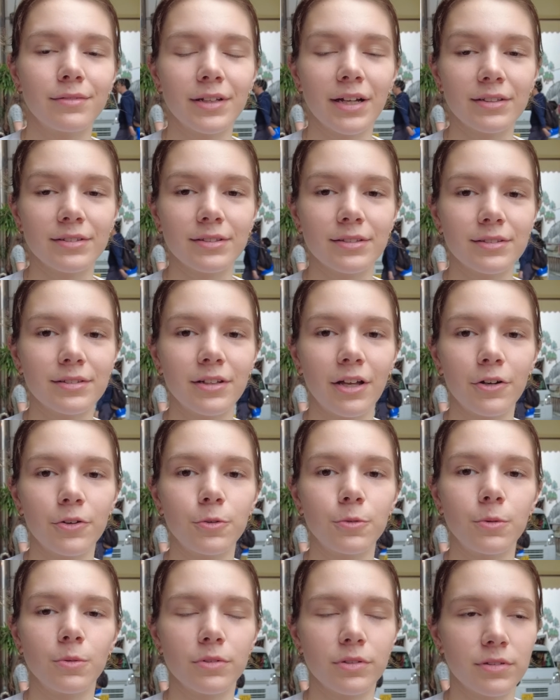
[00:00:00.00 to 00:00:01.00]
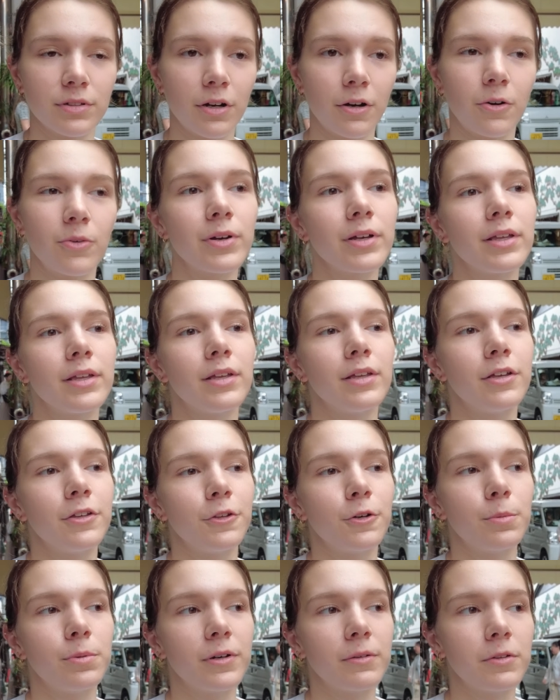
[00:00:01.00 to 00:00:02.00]
That's not cool. So
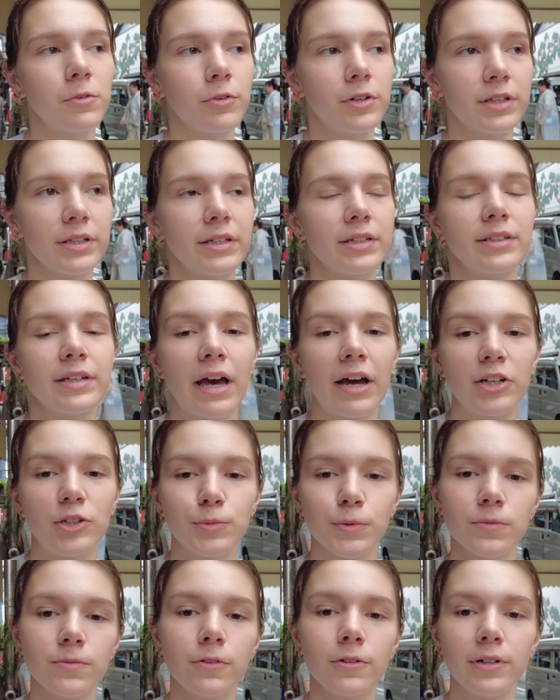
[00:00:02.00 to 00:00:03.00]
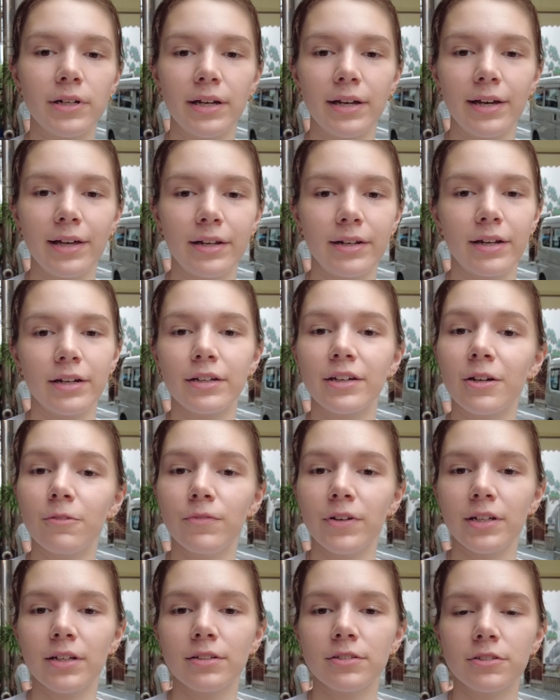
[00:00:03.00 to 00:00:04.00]
you'll probably want to get cash beforehand at a
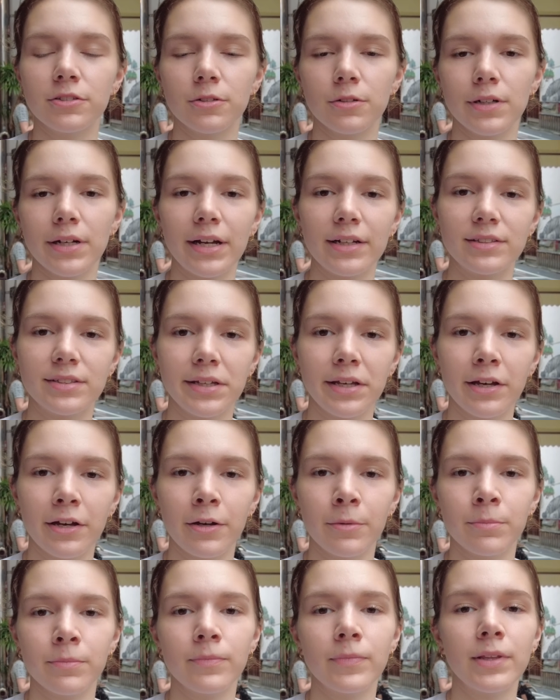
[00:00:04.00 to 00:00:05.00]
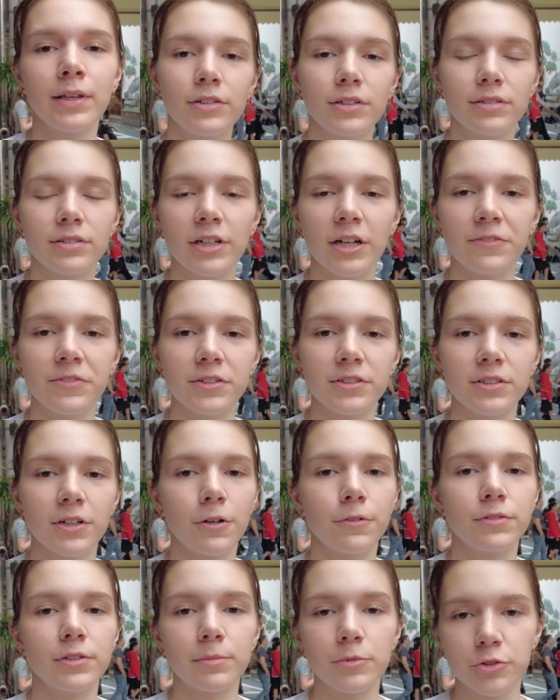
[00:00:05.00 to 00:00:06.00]
convenience store ATM to save
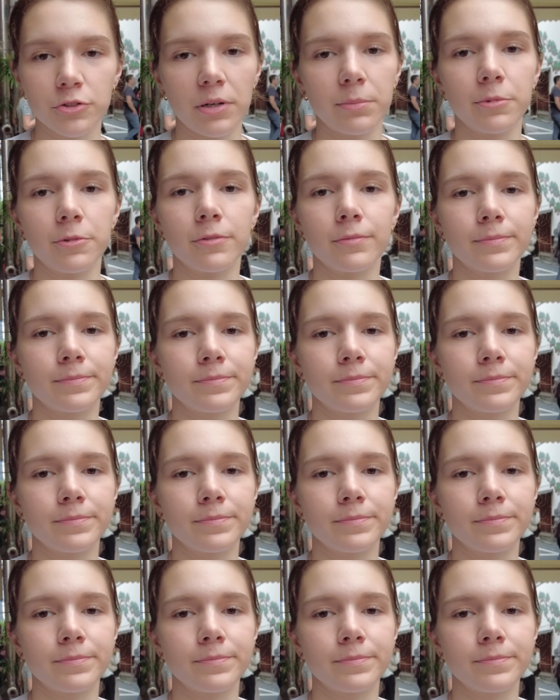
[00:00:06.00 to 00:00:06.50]
yourself some trouble.